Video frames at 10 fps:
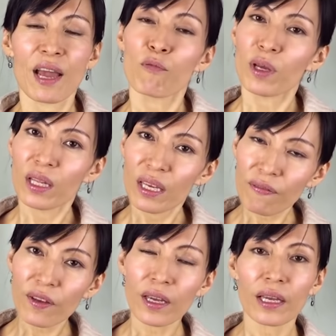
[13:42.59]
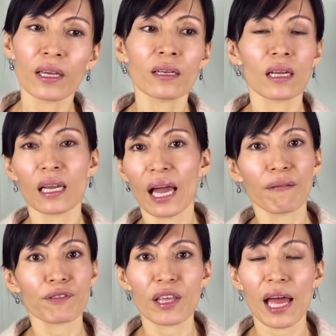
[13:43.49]
And we live in a
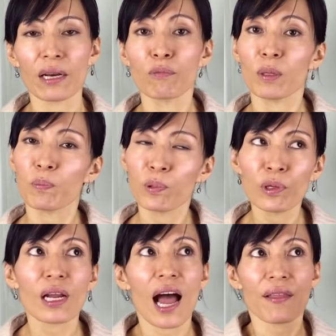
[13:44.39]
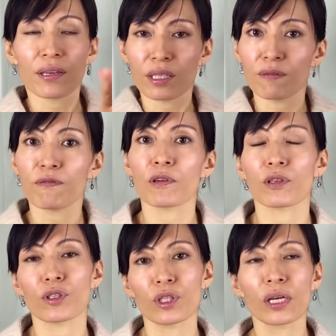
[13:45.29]
life that we put others
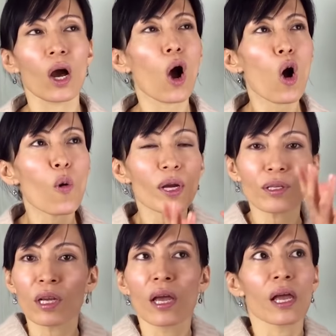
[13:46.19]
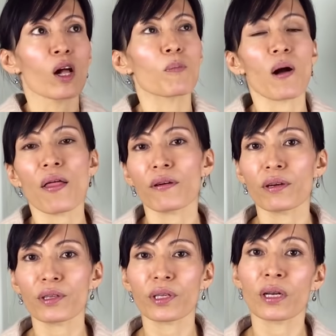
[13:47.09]
first and always help
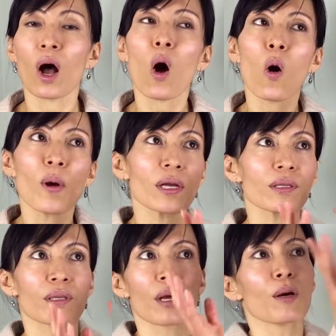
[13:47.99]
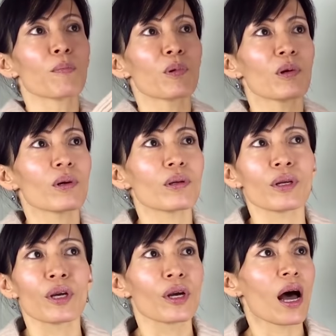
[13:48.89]
others and always put
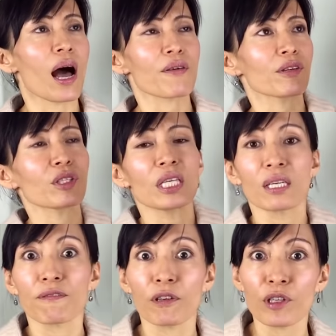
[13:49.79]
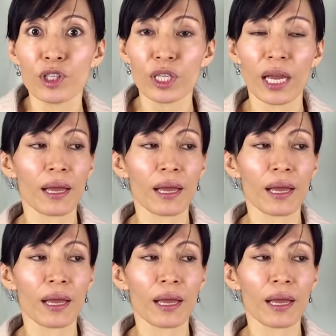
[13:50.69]
others' need first.